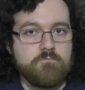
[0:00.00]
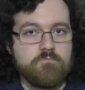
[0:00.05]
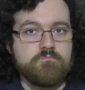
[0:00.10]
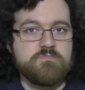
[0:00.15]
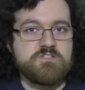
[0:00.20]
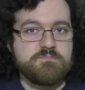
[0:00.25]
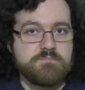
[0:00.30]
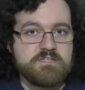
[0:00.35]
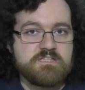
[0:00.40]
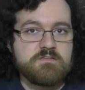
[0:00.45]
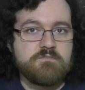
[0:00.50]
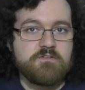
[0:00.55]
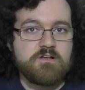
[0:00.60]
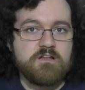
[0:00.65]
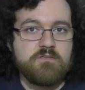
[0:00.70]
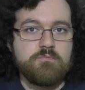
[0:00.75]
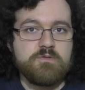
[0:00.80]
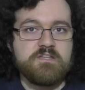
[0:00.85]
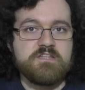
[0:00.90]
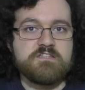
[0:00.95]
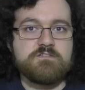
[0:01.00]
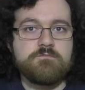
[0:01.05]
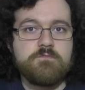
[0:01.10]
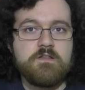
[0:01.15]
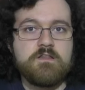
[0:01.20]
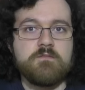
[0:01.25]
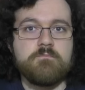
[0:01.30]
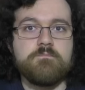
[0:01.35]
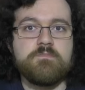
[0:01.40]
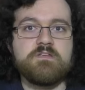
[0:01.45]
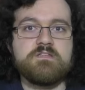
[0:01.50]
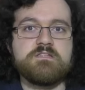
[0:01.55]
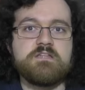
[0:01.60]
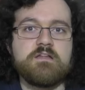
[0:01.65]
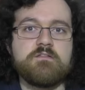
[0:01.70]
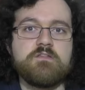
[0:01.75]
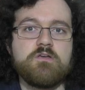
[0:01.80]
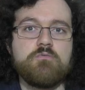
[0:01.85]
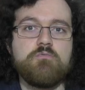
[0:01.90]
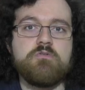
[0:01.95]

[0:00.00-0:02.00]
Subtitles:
specifically with this film, is that there